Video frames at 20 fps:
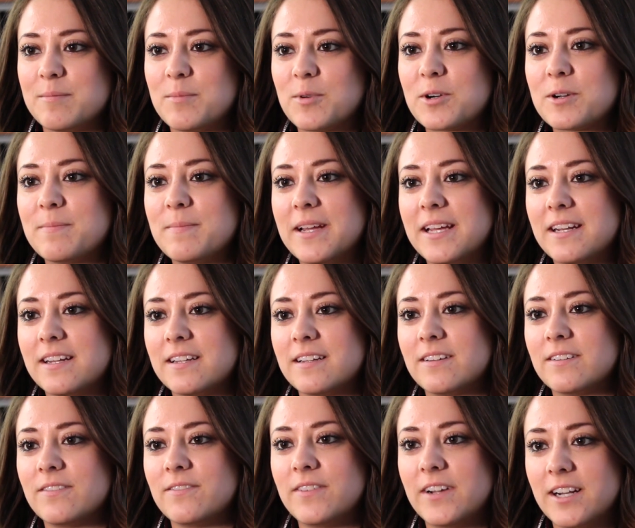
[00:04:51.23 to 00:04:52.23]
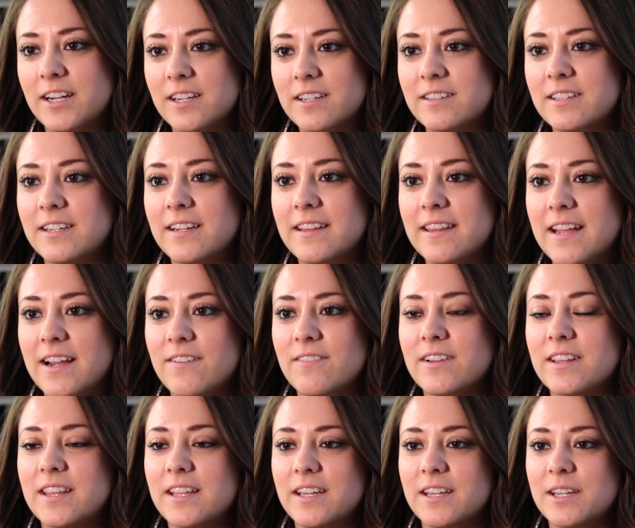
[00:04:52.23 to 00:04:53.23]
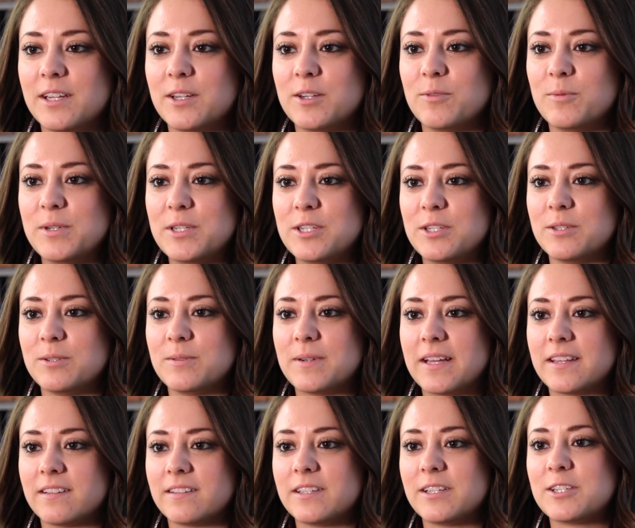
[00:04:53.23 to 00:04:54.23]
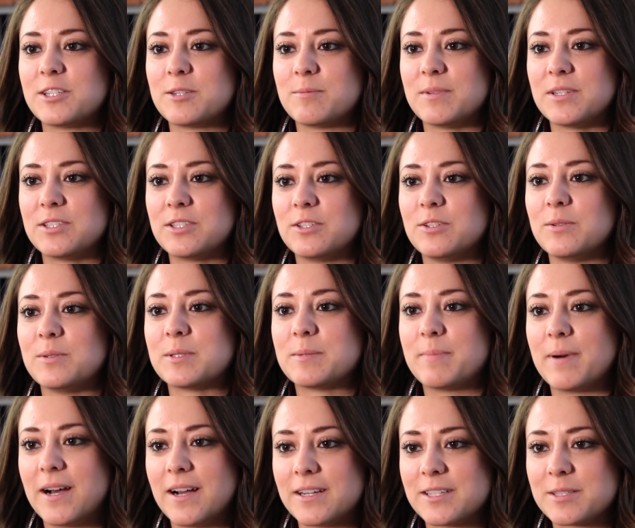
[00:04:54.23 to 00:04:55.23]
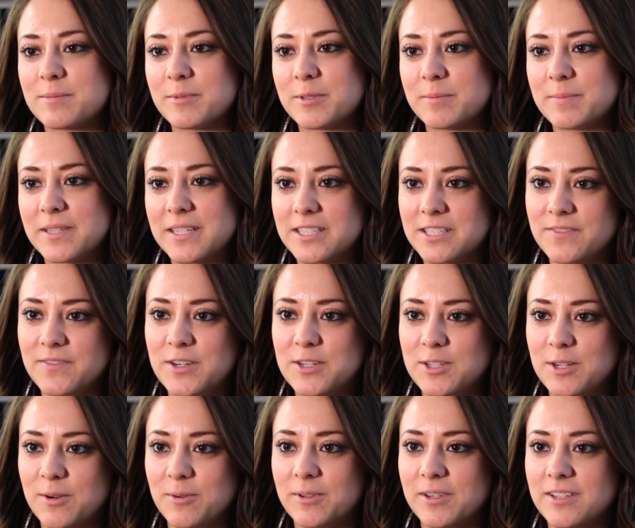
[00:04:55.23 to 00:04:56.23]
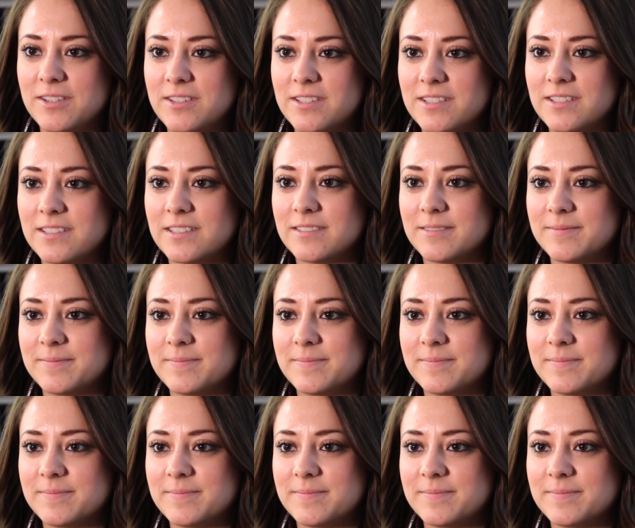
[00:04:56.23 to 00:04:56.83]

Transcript: Morton made it very clear that everything we do at the Leadership Institute is possible because of our donors.